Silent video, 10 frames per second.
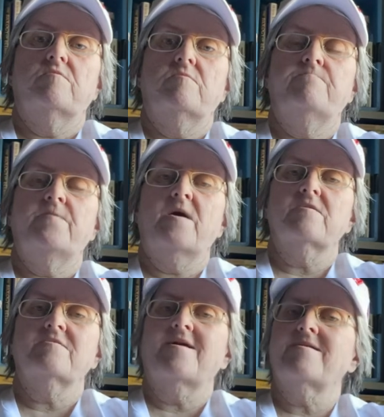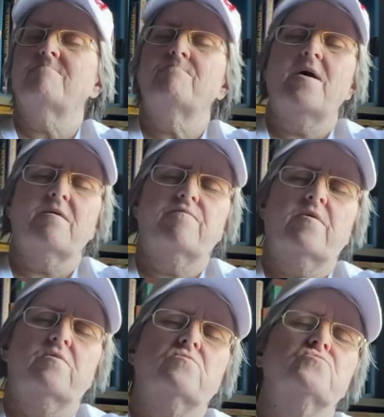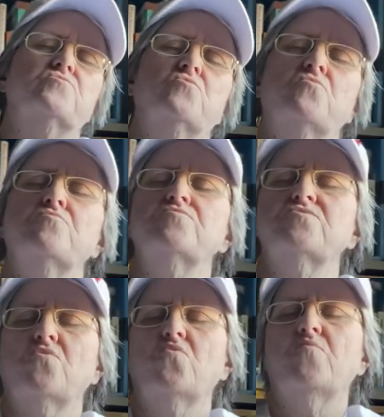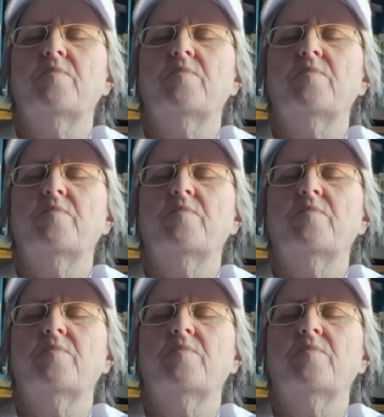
In fact, that can backfire so